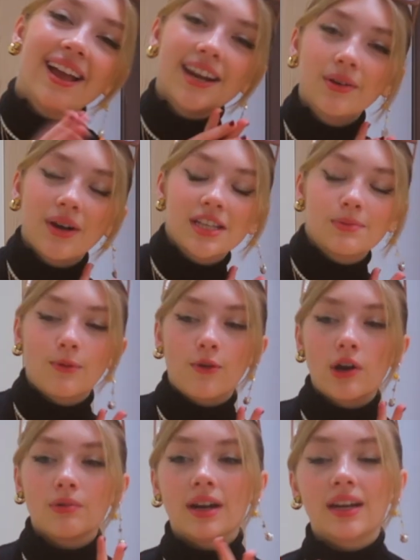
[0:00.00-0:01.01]
Anyways,
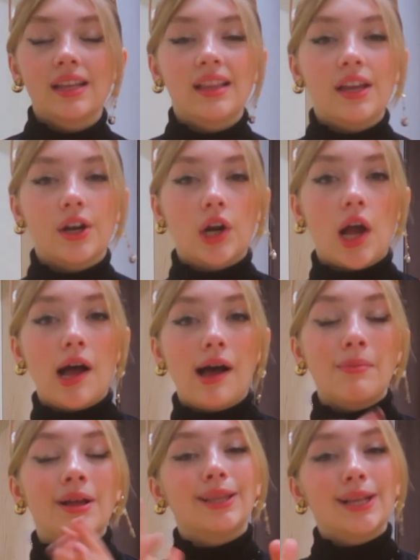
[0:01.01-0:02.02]
before I run any later,
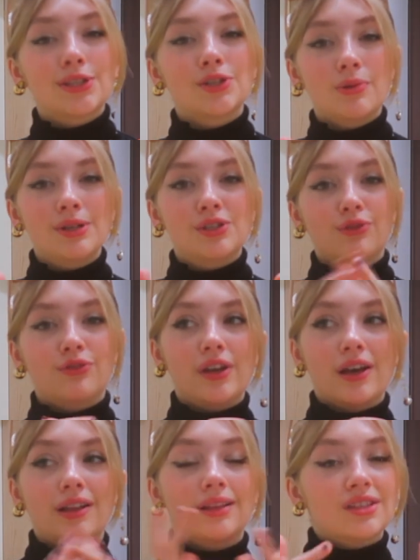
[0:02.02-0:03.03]
let's go meet
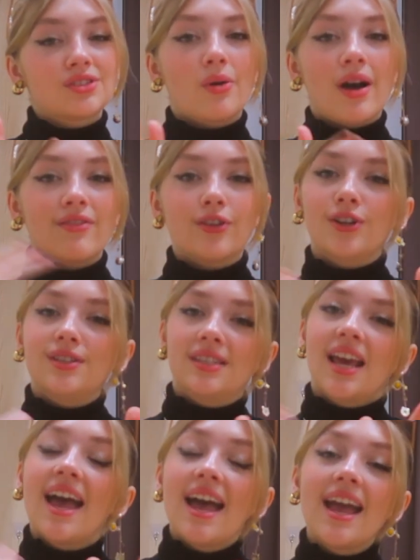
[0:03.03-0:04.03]
Sophia. Let's go have a good
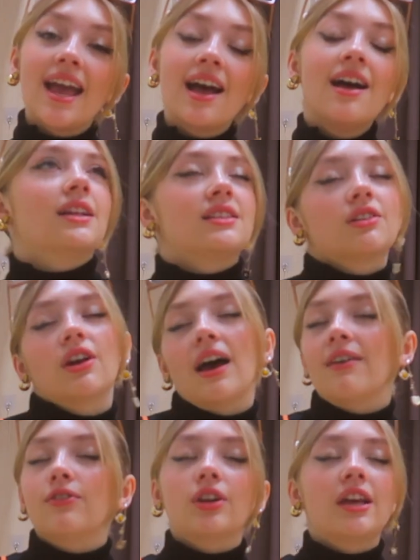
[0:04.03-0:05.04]
day. Let's
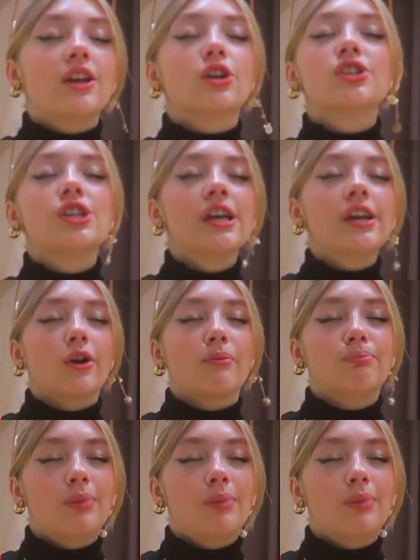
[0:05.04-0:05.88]
have good energy in our